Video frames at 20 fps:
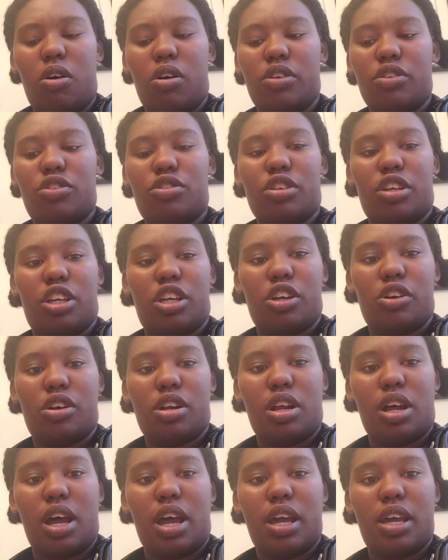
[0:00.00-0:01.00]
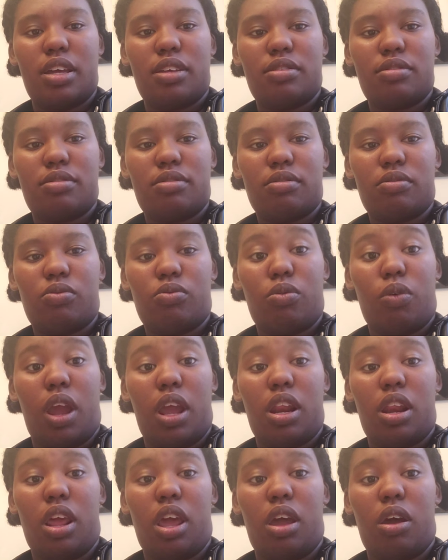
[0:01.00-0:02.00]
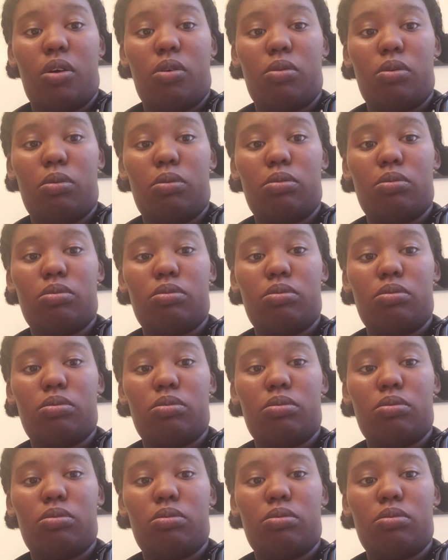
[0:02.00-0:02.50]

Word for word: on Securitize right now.